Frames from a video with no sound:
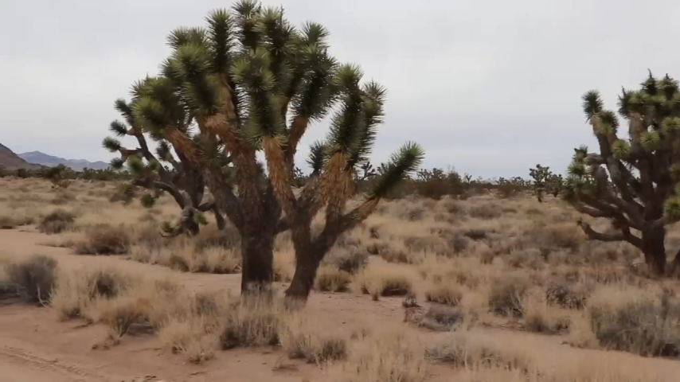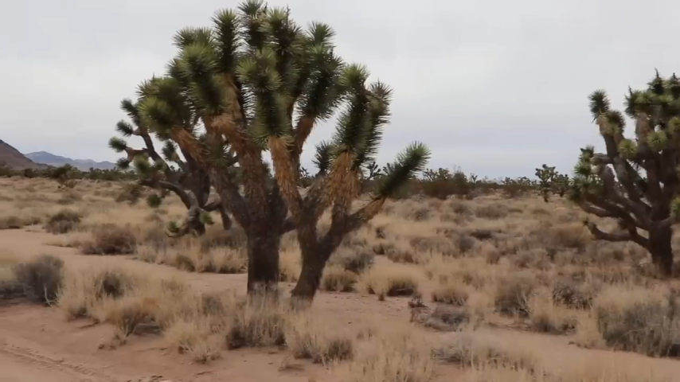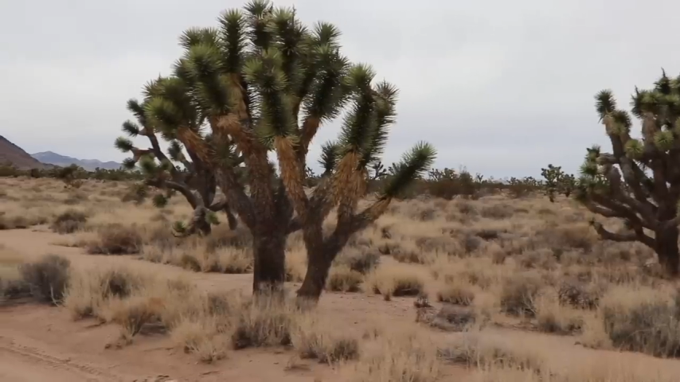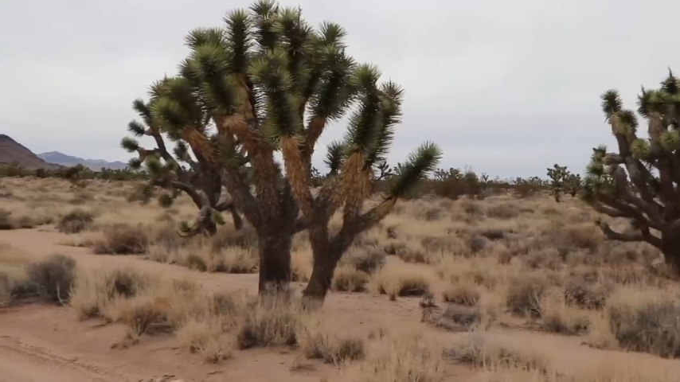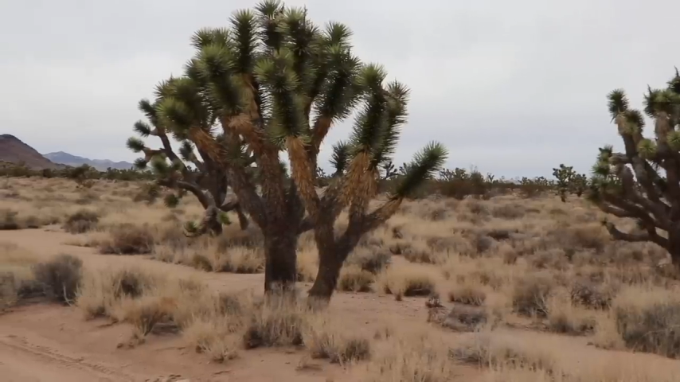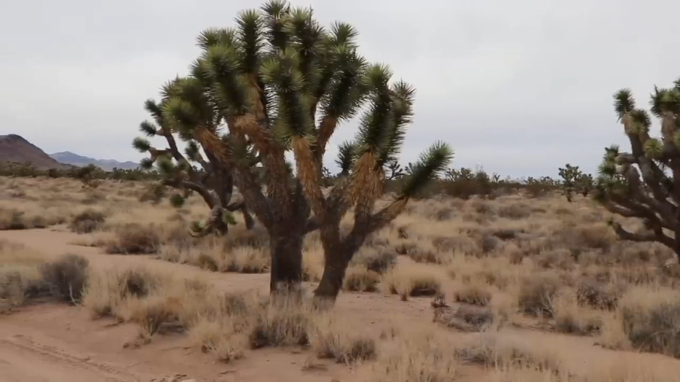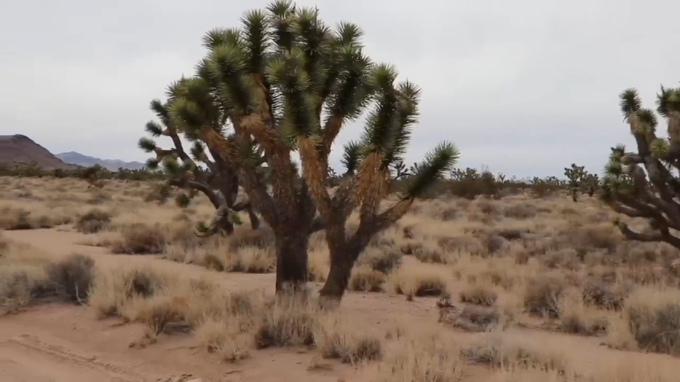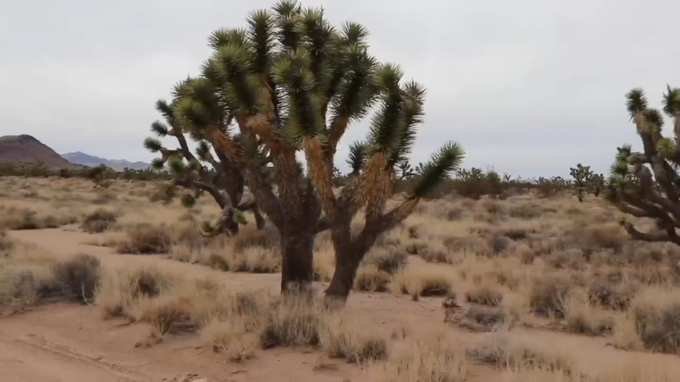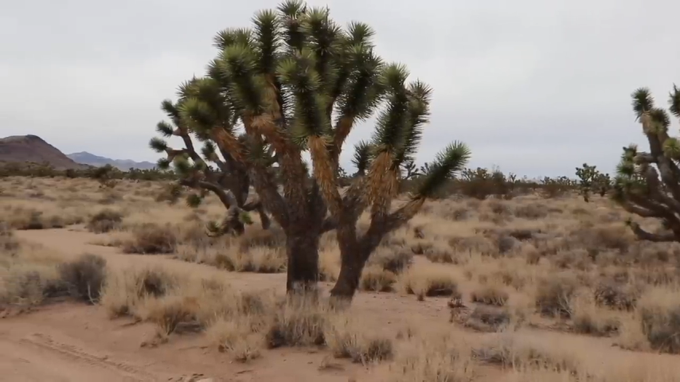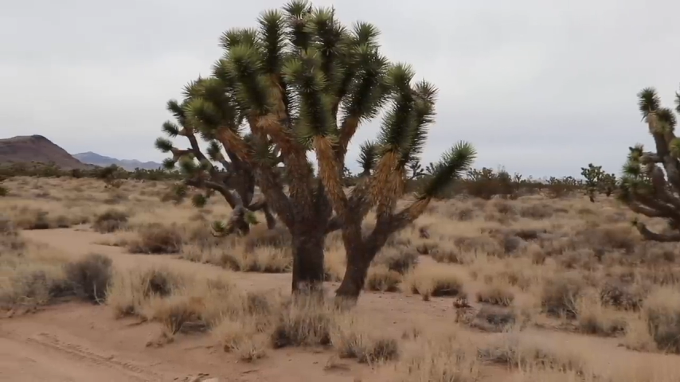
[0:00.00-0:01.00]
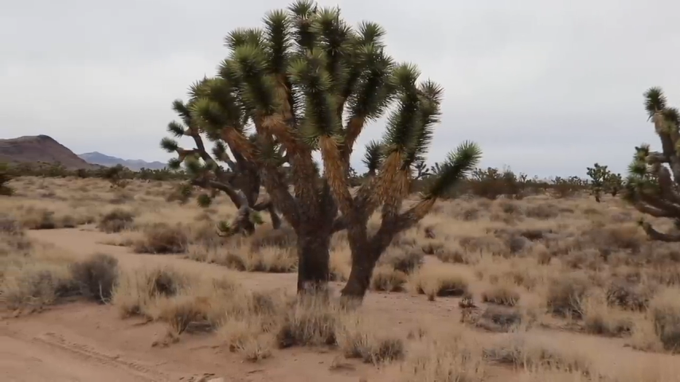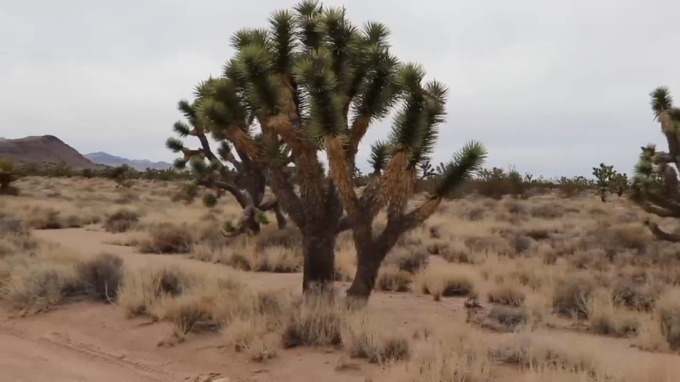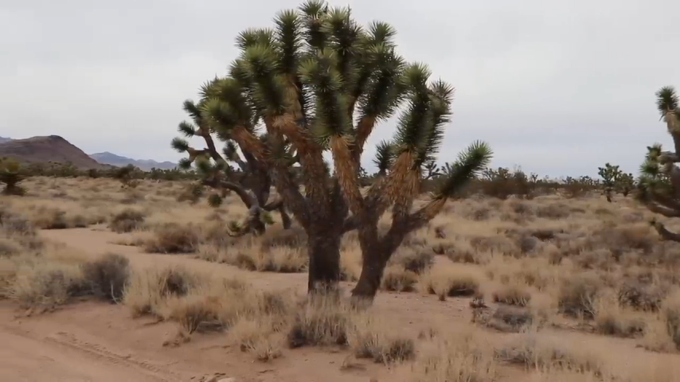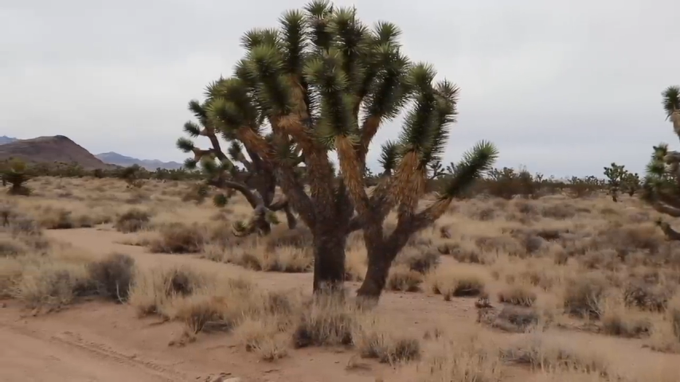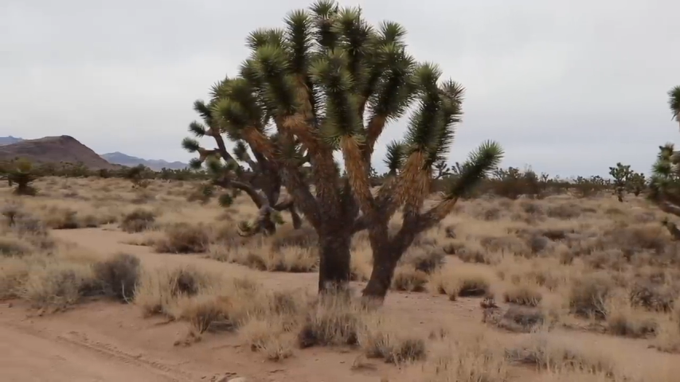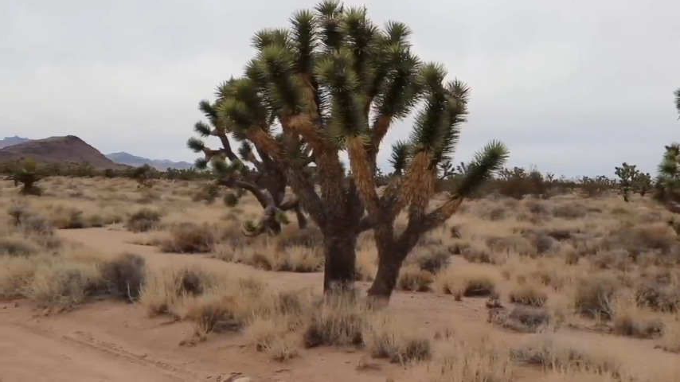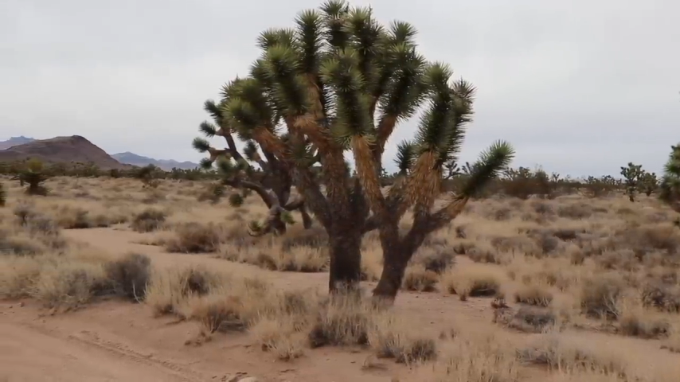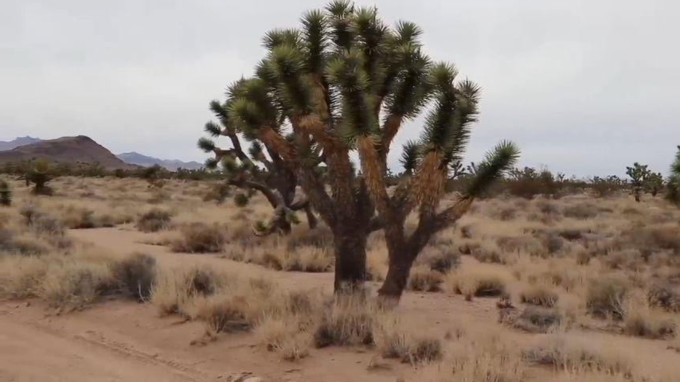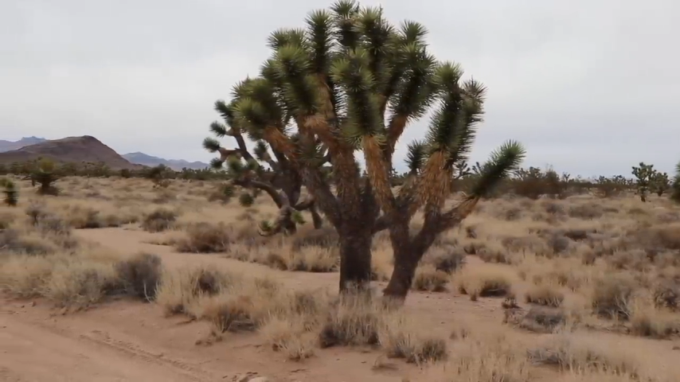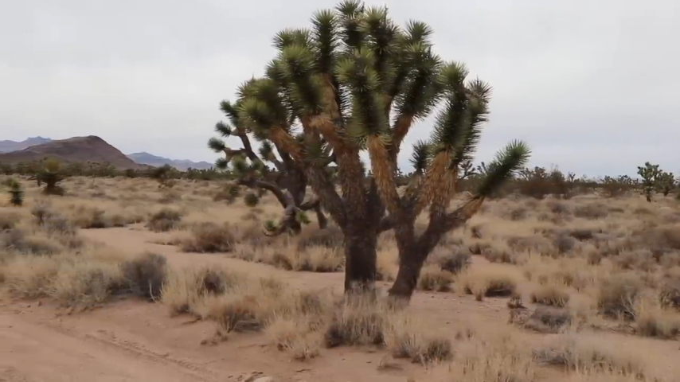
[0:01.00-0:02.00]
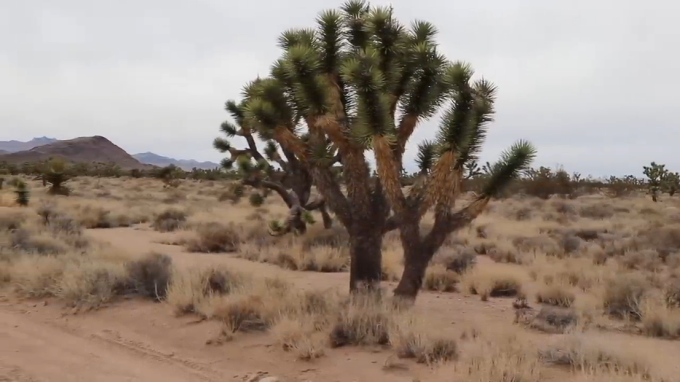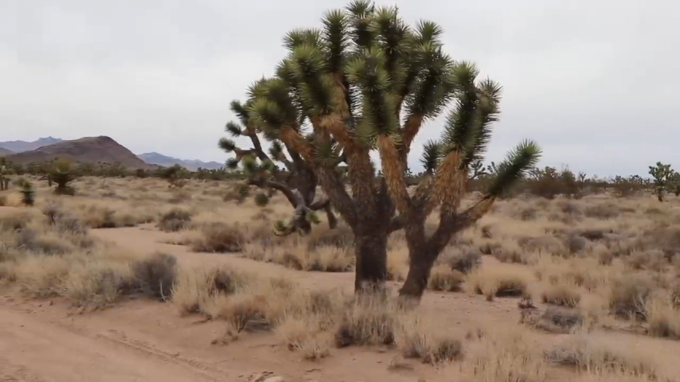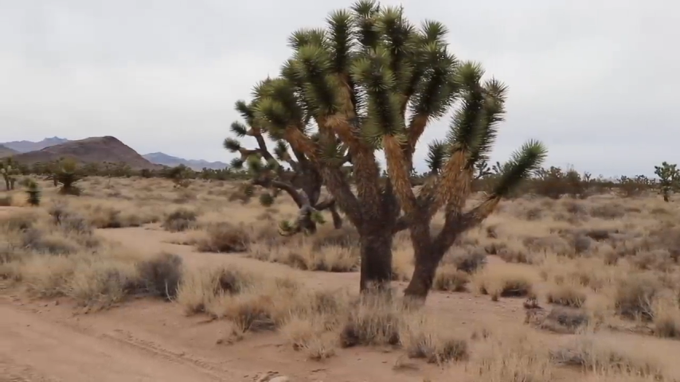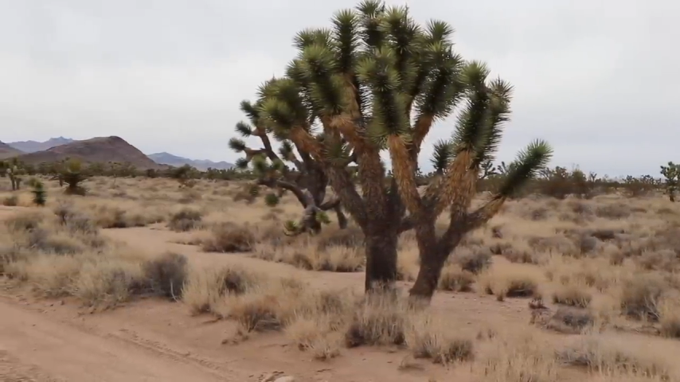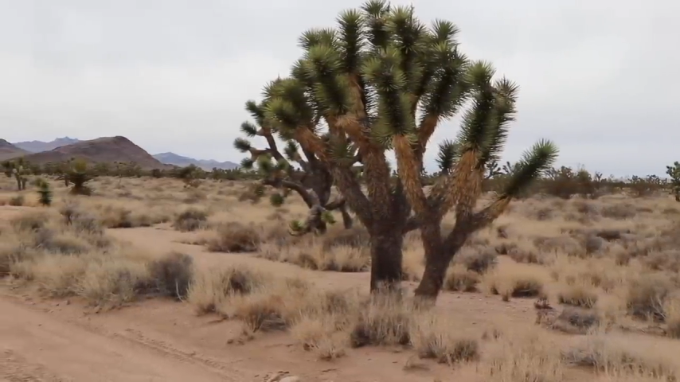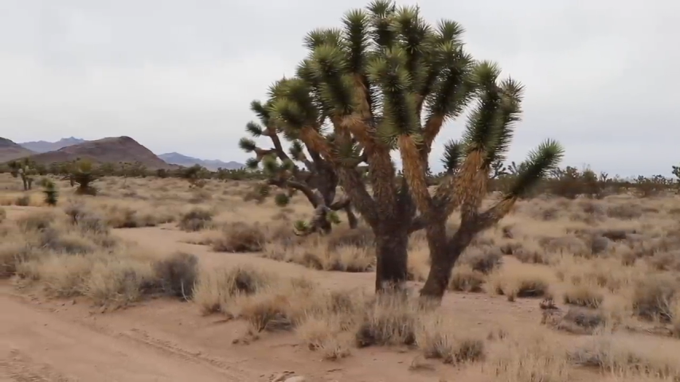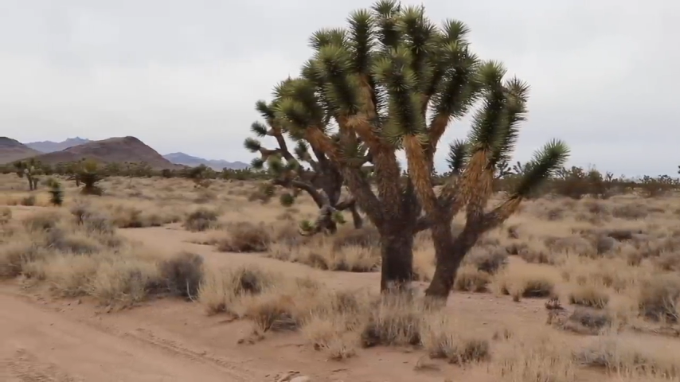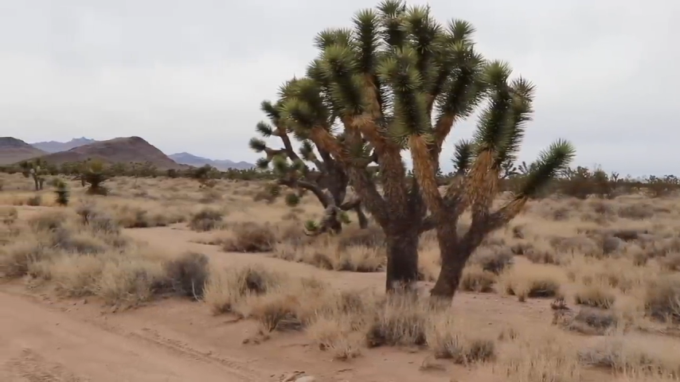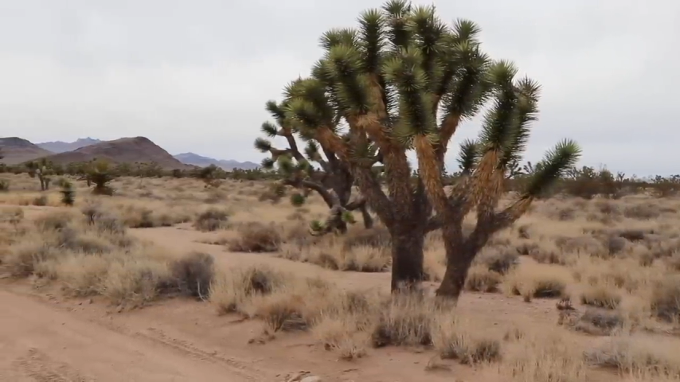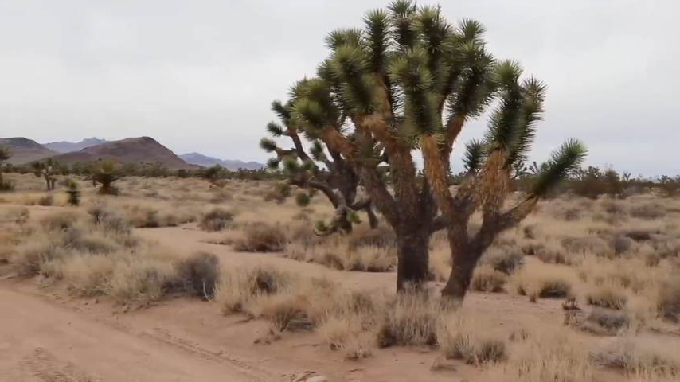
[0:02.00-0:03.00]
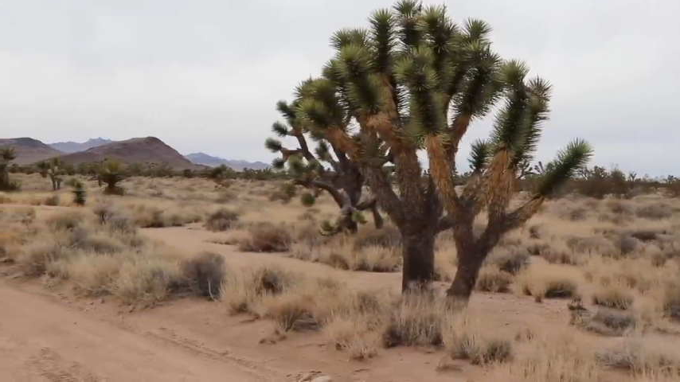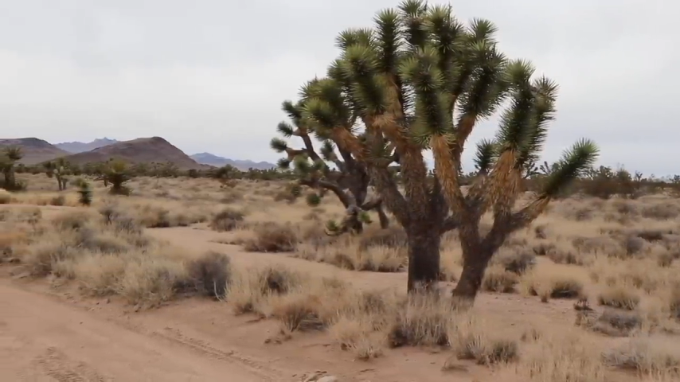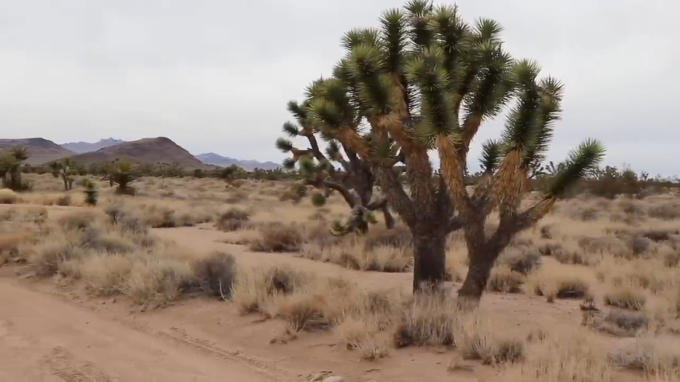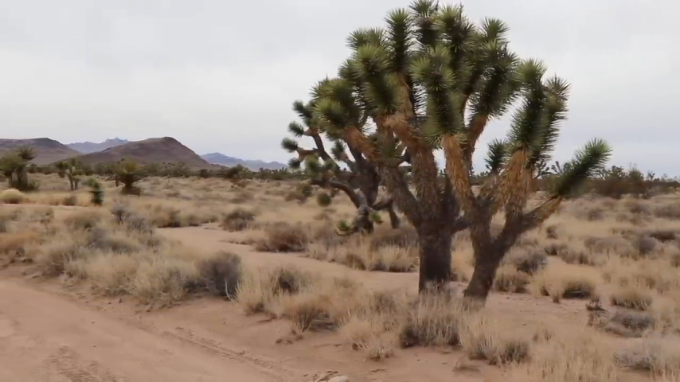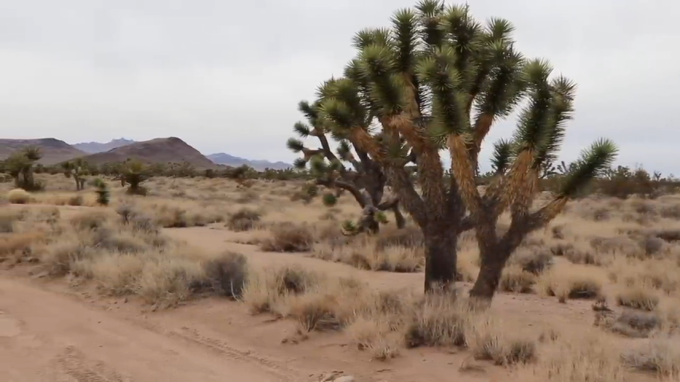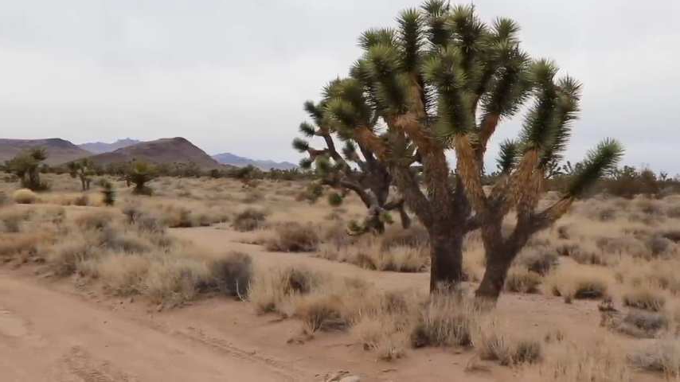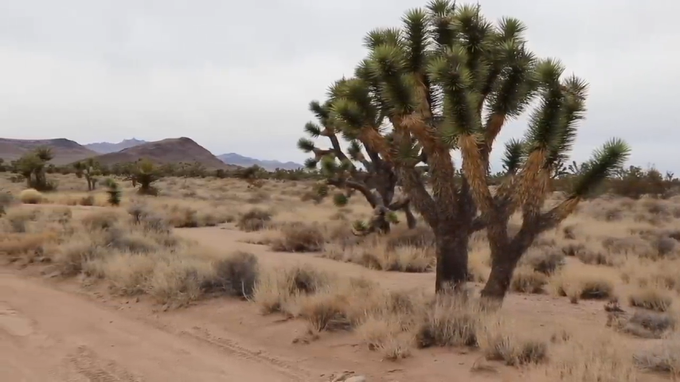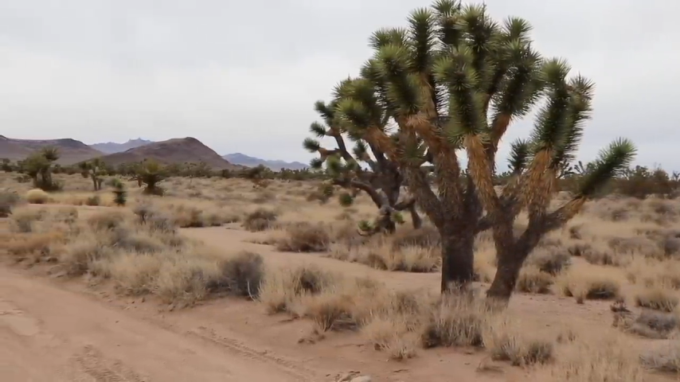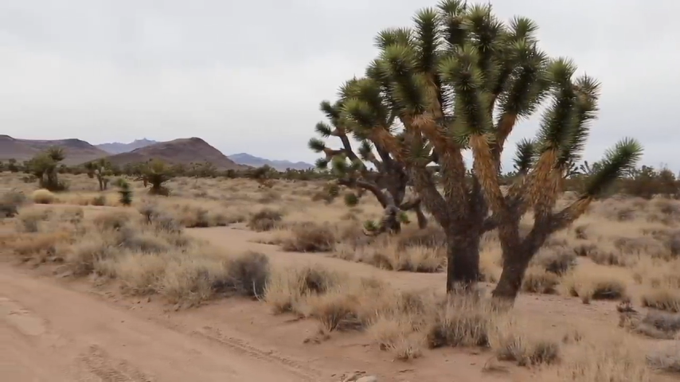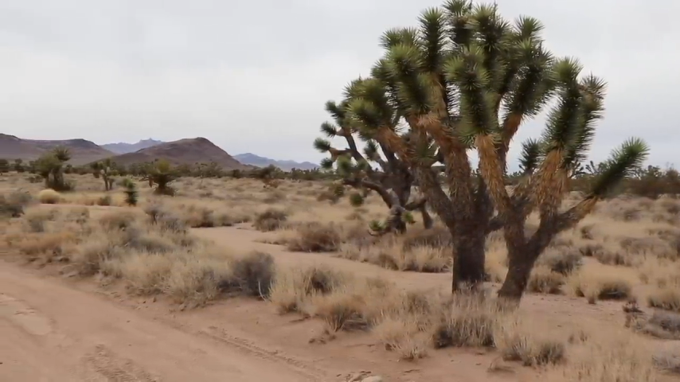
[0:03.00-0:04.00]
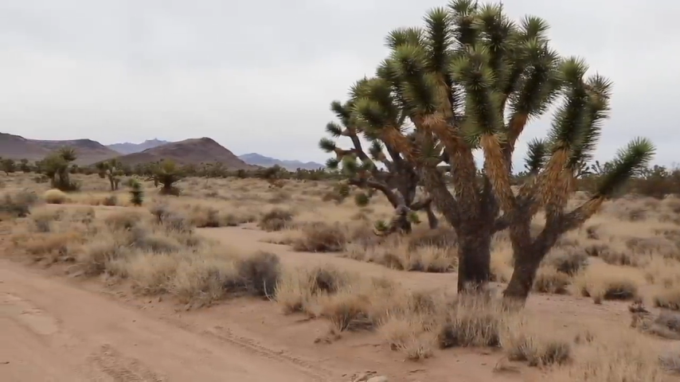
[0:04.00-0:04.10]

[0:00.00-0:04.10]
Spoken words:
Nobody's mouth can be seen.